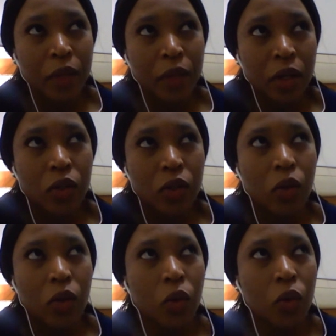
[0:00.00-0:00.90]

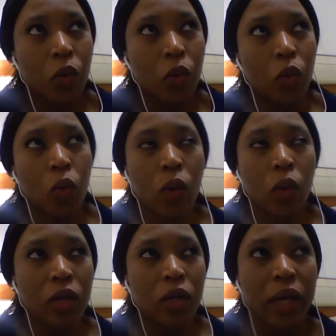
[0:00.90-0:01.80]
So what
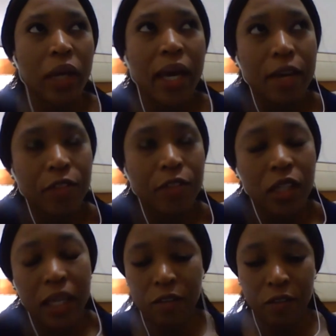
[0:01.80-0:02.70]
we have on
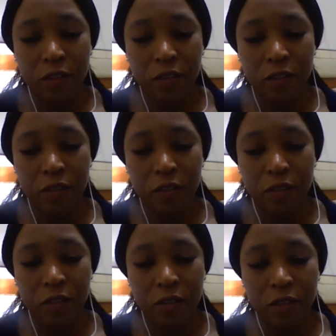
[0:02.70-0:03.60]
Canvas are
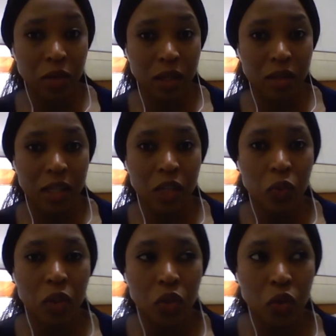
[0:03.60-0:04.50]
actually materials
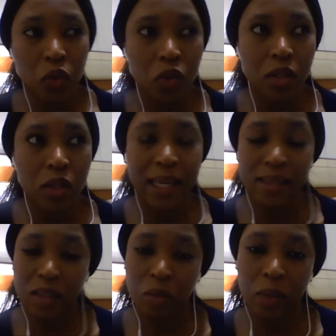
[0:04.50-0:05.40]
that we use,
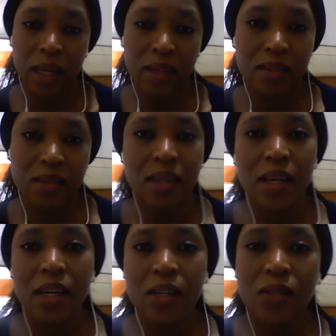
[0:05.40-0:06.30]
lesson plans.
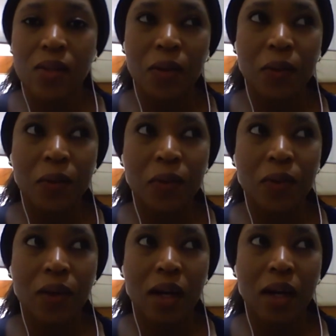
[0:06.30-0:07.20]

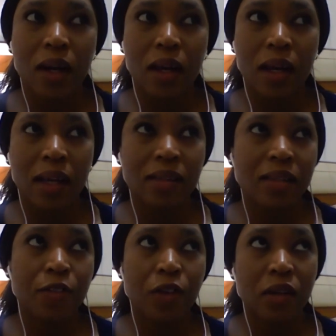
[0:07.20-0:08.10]
So let's say,
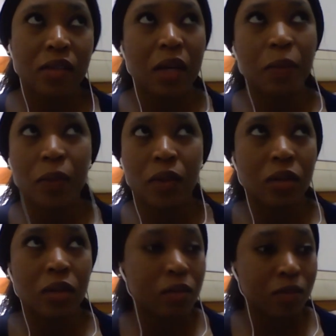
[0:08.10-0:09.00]
for
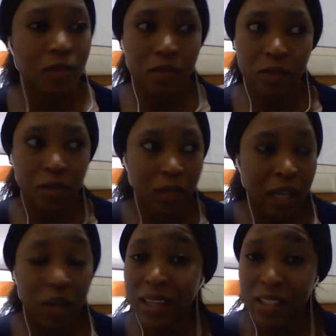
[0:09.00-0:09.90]
example, now
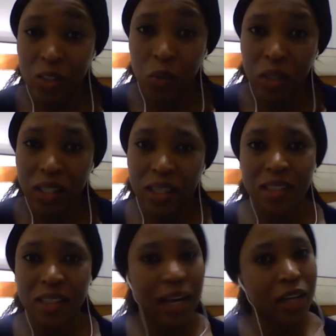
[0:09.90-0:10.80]
that it's weekend,
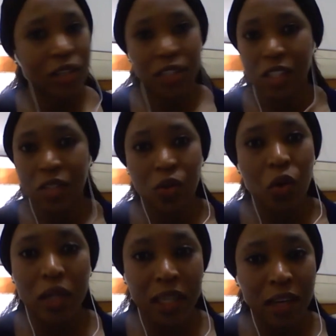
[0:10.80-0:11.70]
I just go on
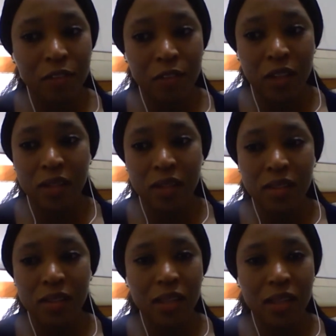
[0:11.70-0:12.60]
Canvas,
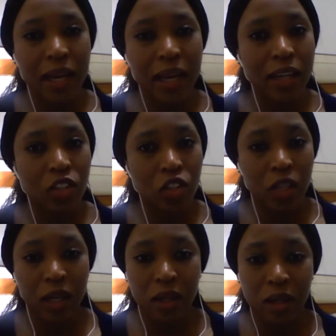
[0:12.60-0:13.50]
I
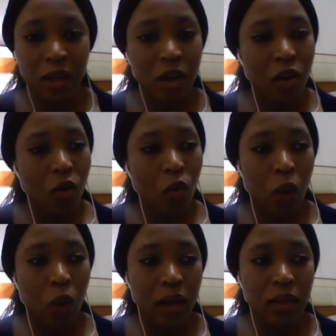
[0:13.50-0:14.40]
check
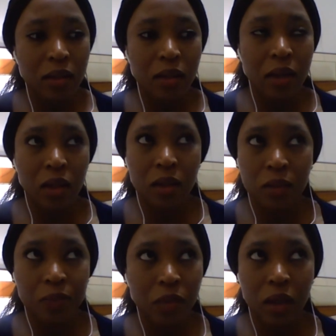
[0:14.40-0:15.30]
what are
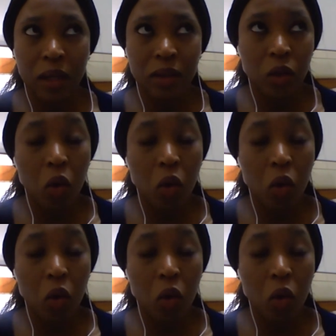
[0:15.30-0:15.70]
the